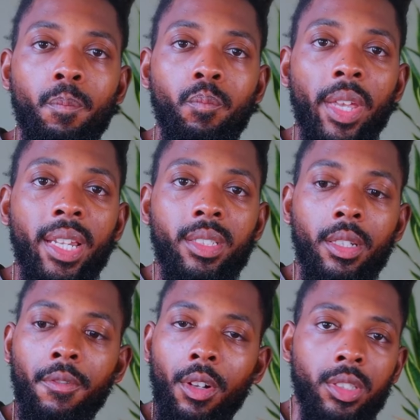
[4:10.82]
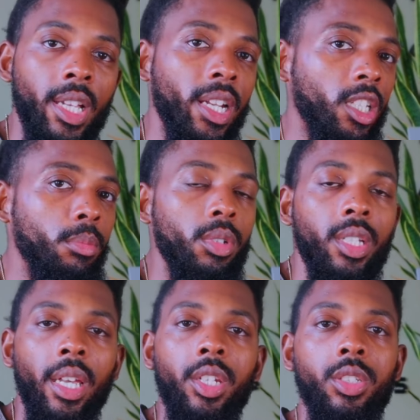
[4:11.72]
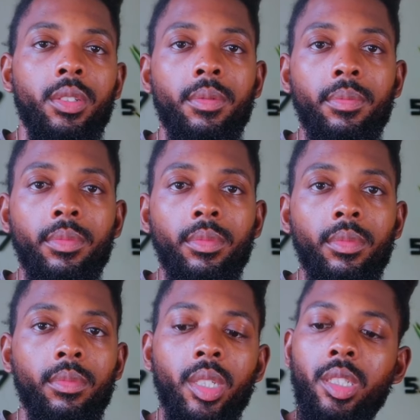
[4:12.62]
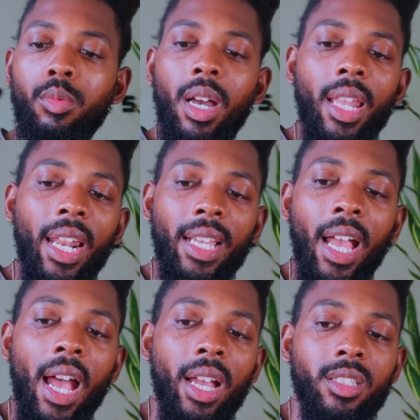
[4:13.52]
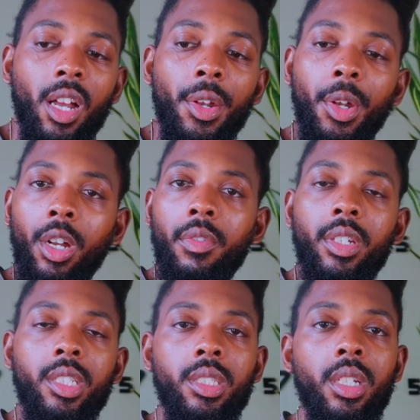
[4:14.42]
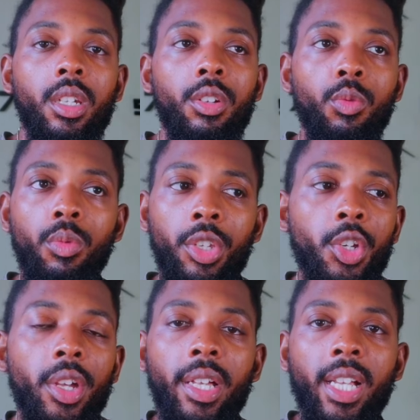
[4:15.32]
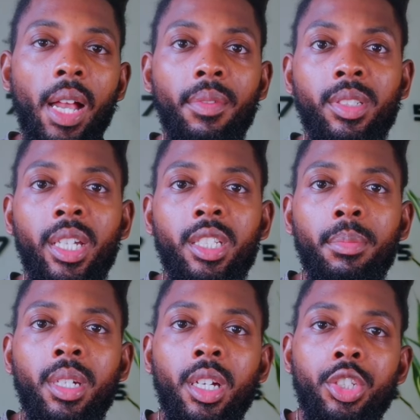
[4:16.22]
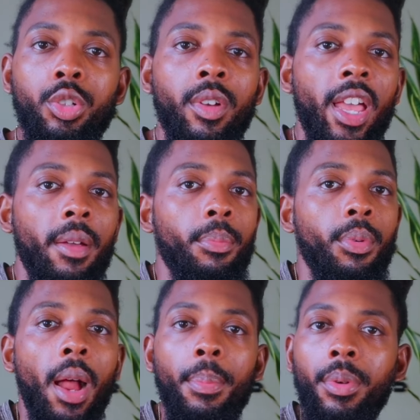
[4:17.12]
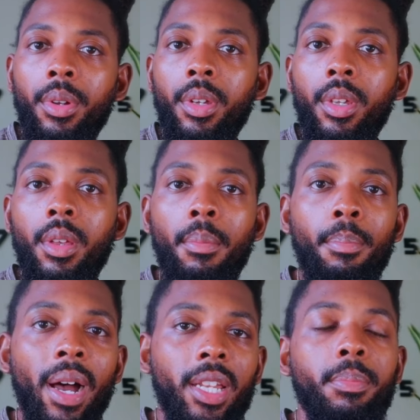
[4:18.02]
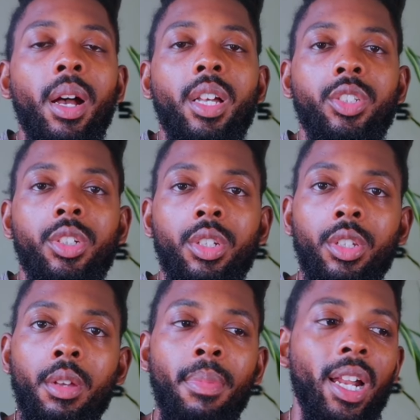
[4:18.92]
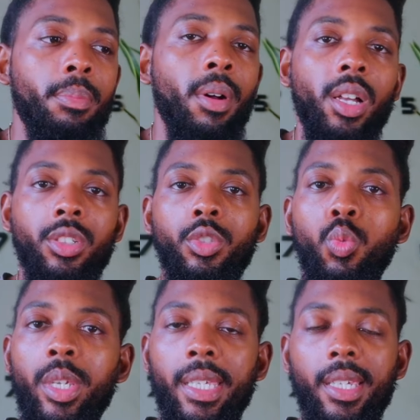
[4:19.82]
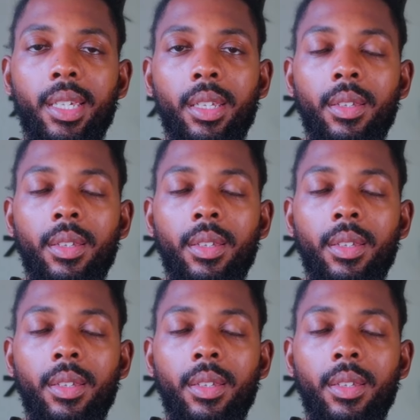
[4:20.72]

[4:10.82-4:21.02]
That is the first line of communication. This is why a lot of guys are nervous when you're in conversation, because you don't have proper body posture. Your body posture is weak.